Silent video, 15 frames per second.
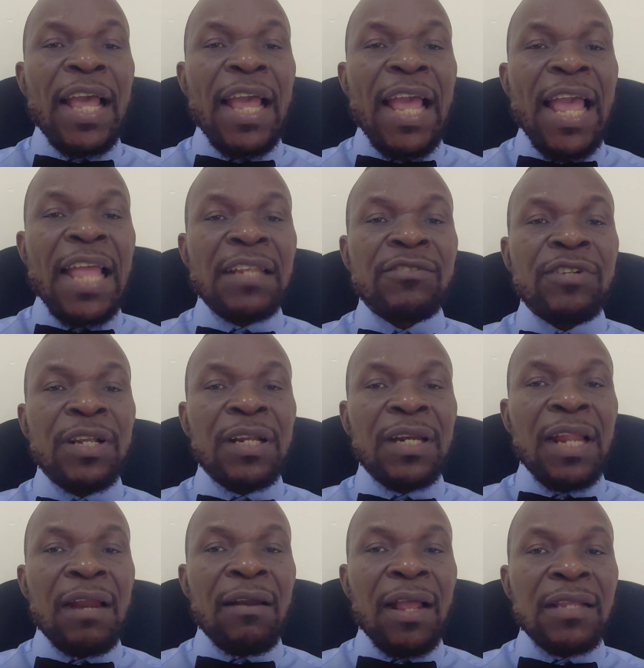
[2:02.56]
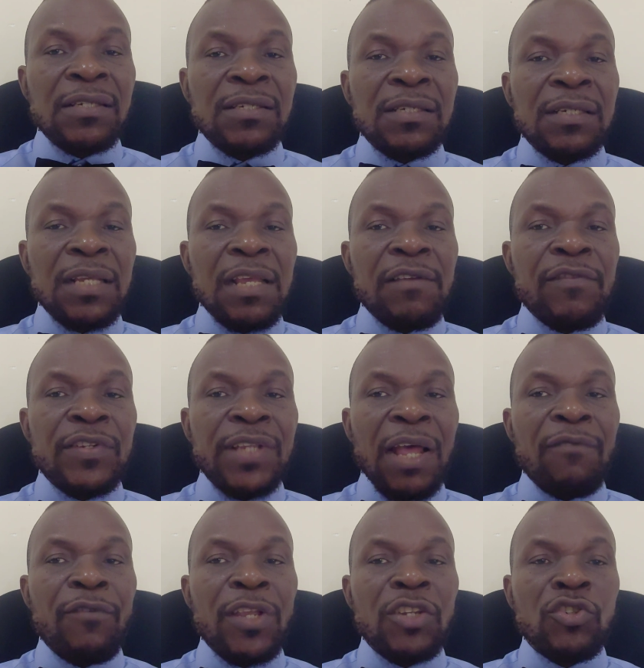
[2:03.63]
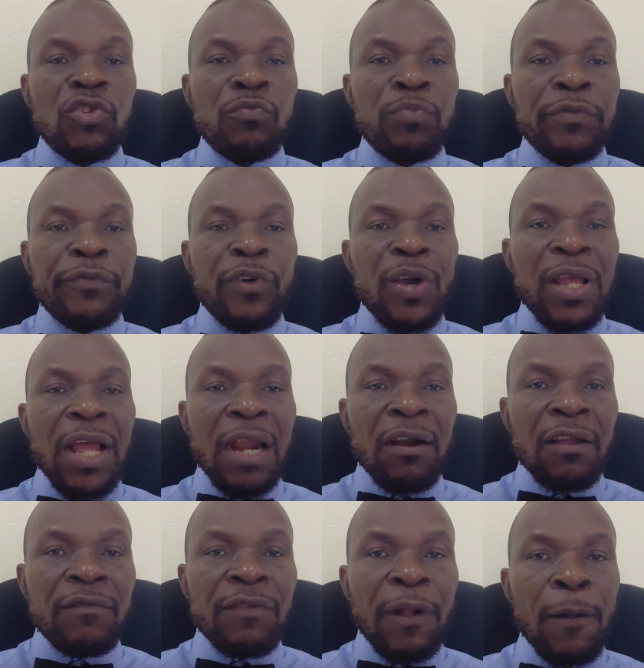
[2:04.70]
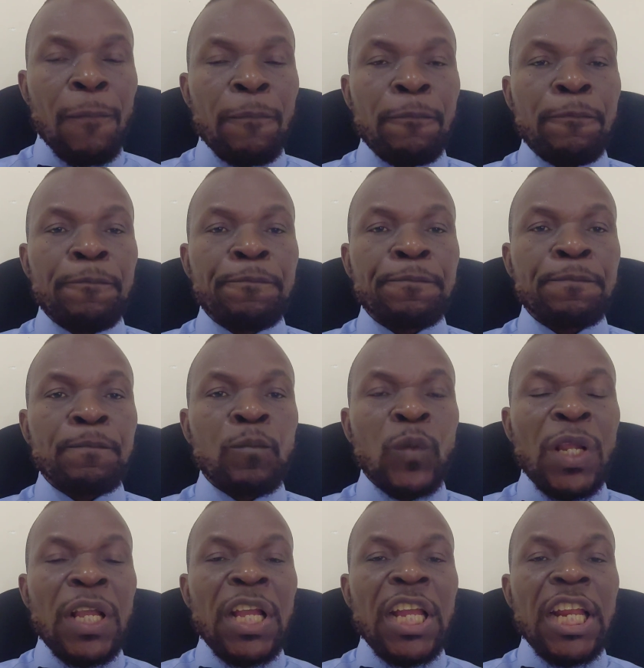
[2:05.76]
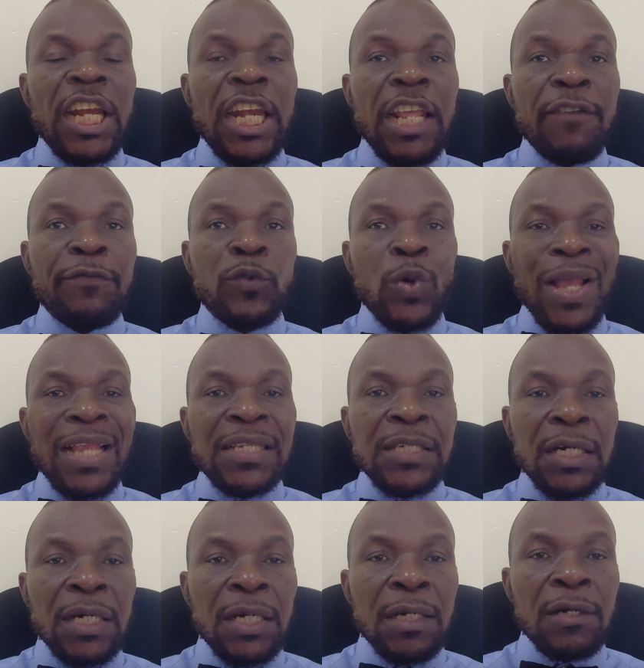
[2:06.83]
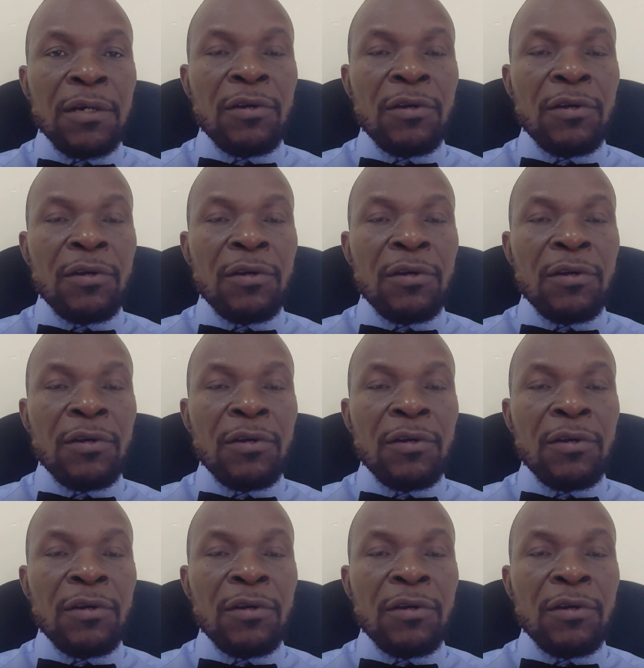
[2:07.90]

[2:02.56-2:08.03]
entry clearance, a visa issued before arrival, leave to enter,